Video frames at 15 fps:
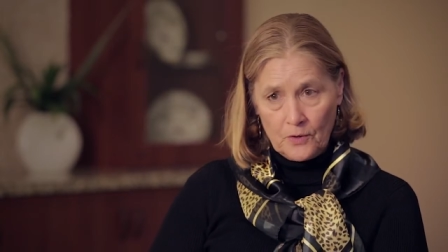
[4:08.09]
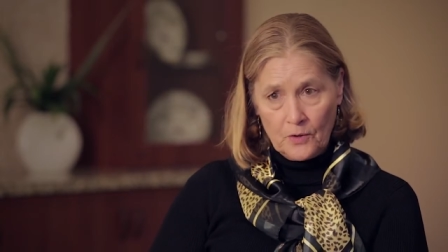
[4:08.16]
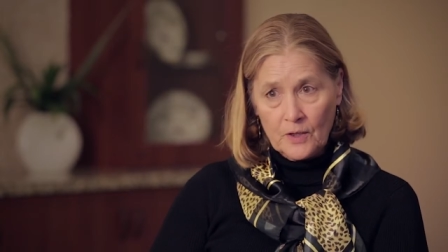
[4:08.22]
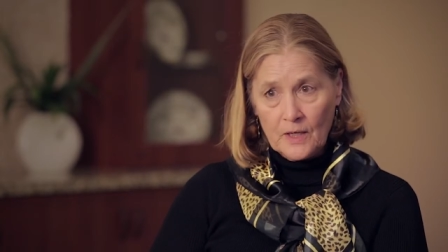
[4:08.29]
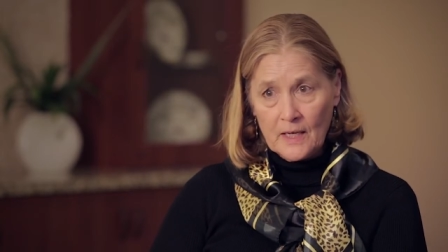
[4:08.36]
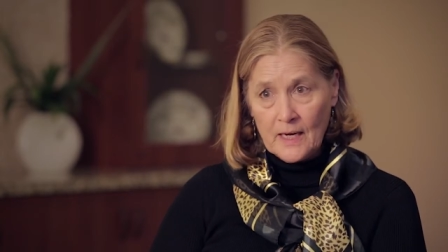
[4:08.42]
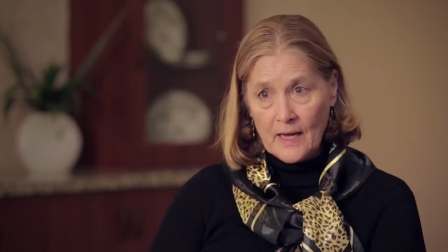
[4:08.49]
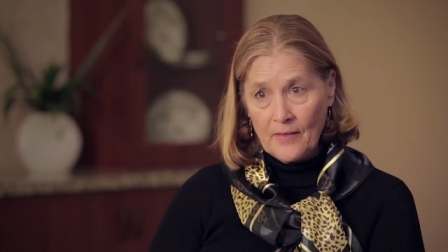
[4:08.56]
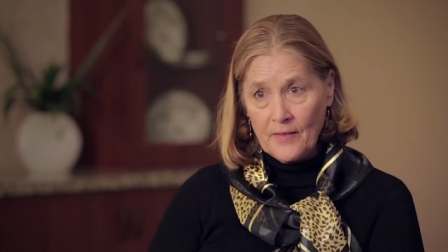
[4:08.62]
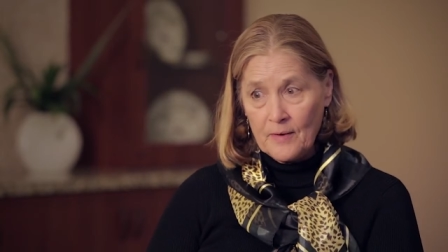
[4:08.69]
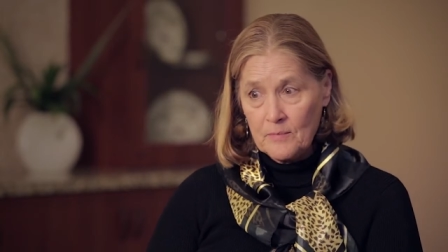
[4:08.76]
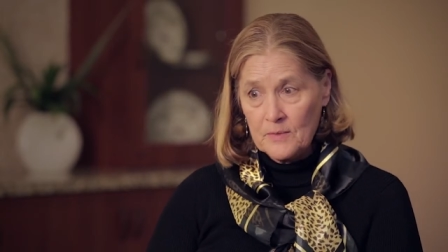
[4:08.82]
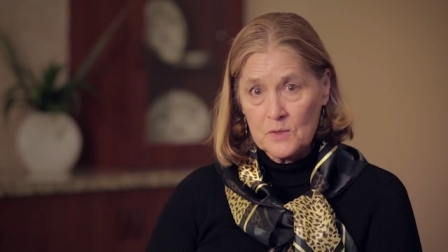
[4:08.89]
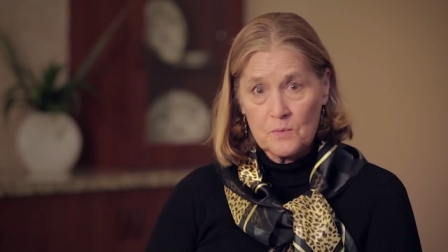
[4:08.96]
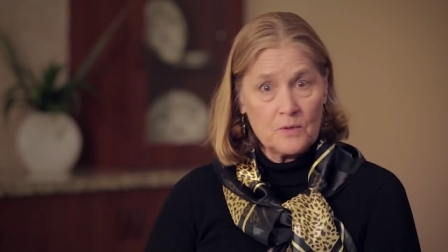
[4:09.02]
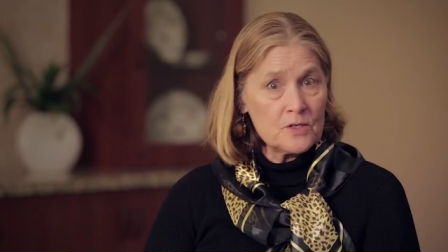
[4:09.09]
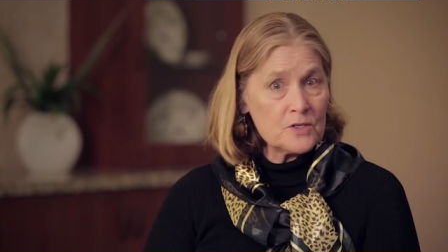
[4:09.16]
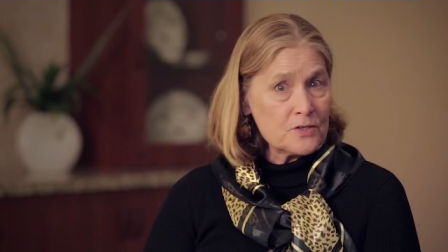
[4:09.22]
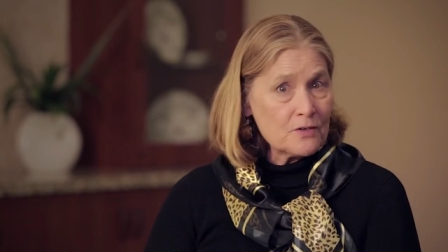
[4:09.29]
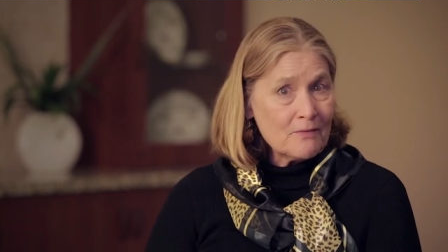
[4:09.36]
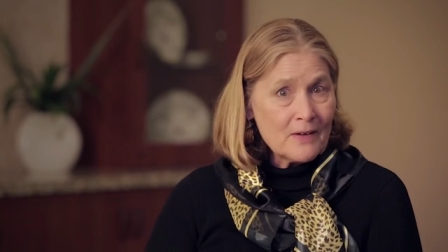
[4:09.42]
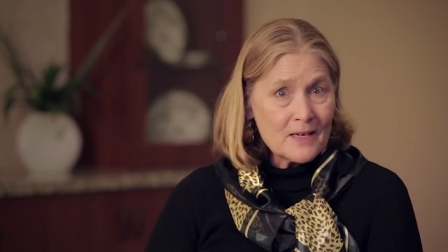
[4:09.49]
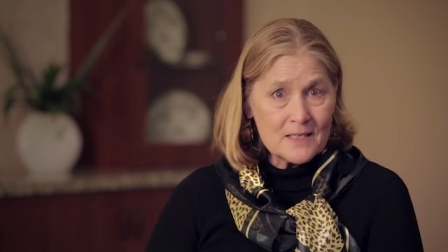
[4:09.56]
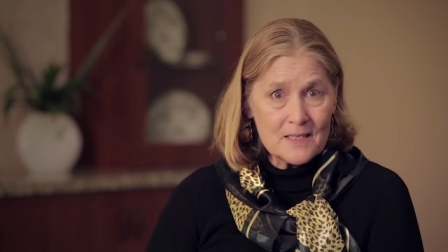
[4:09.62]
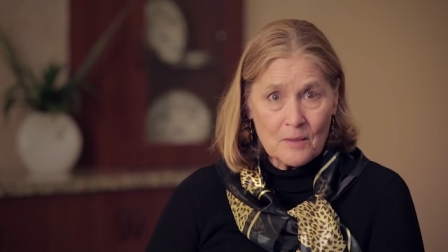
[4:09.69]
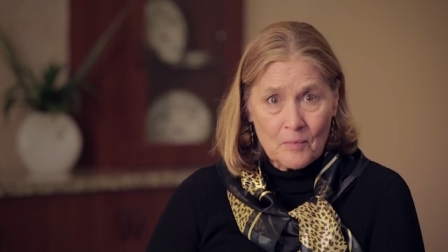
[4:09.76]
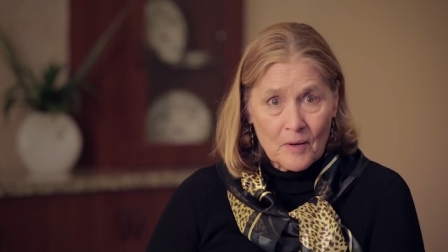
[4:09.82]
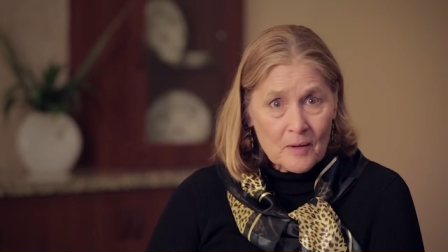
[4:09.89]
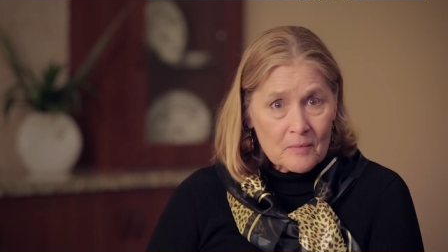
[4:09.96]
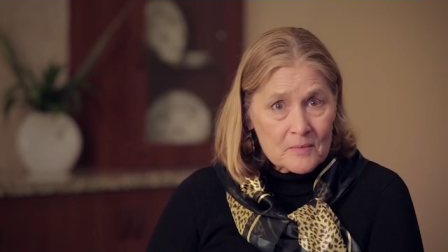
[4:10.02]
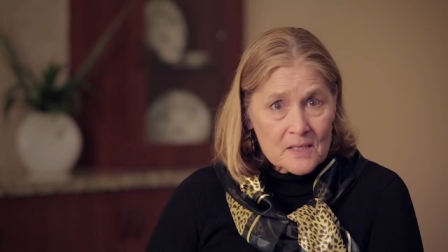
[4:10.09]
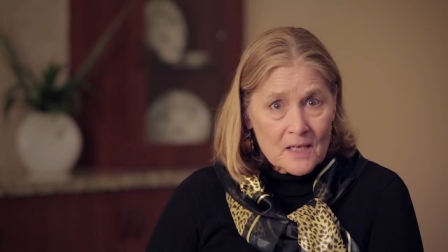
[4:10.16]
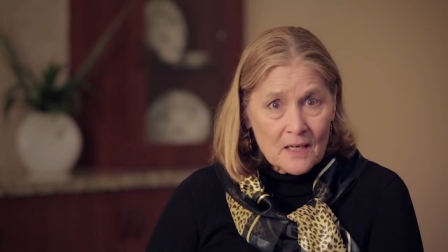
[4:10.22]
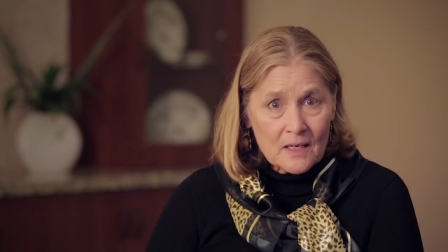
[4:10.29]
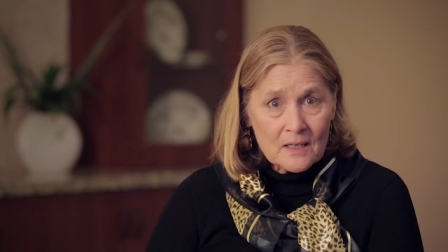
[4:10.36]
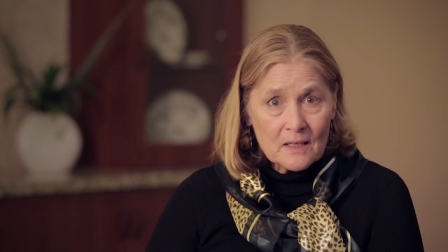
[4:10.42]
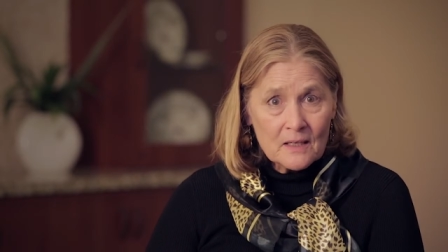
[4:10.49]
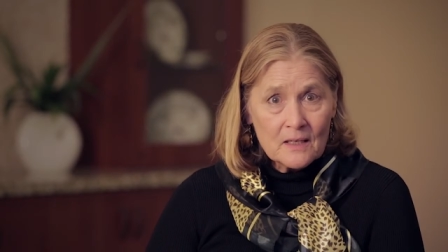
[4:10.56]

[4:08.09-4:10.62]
looking at them is when a survey team comes in.